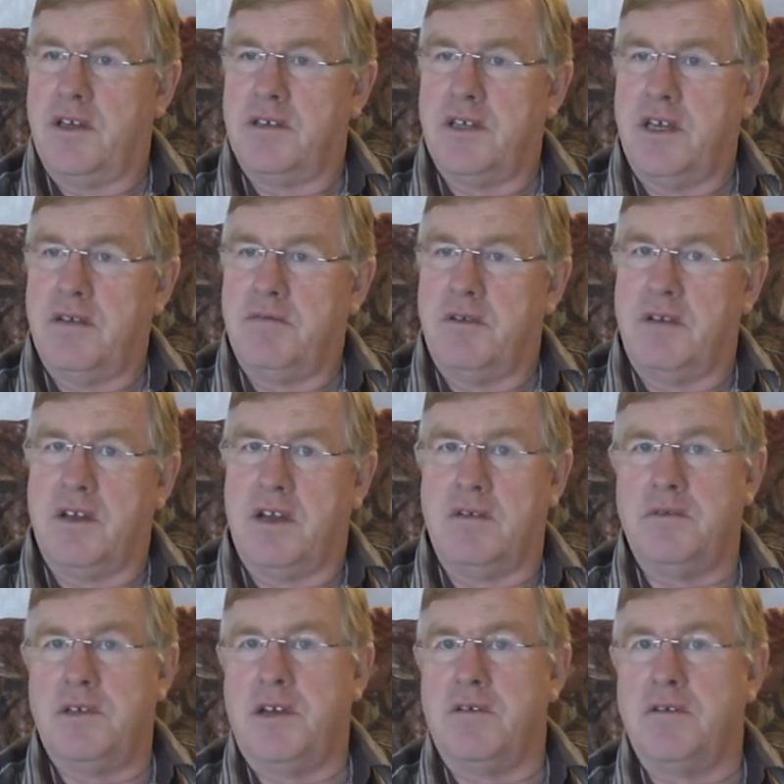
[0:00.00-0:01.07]
say, well, no,
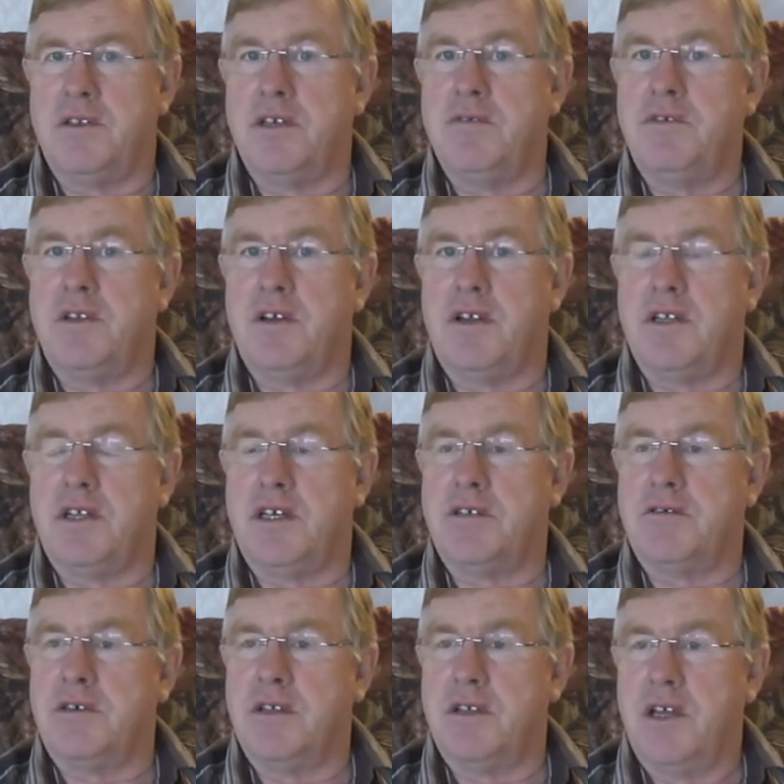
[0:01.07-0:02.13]
we don't give you 90 days
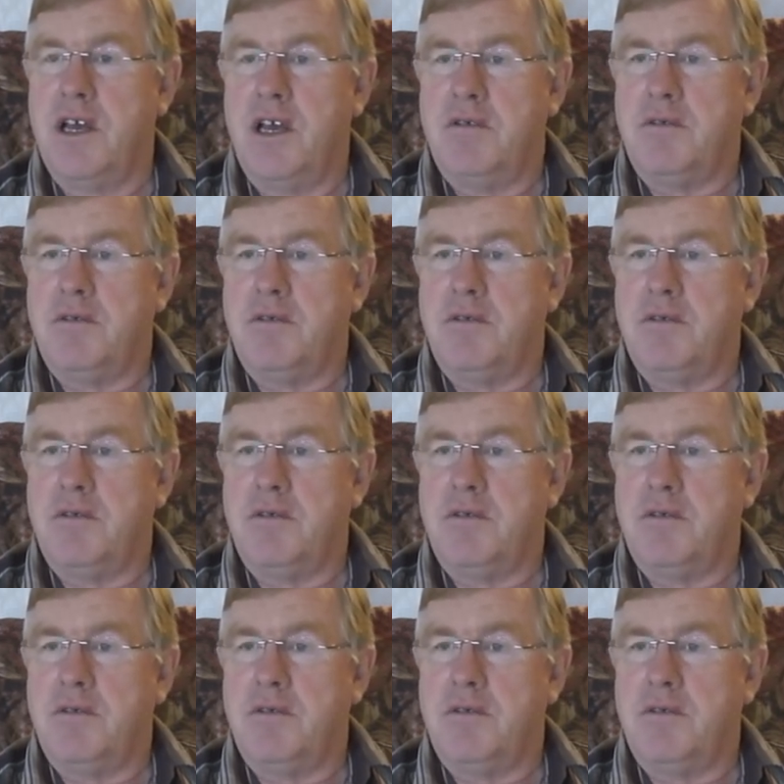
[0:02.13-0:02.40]
credit,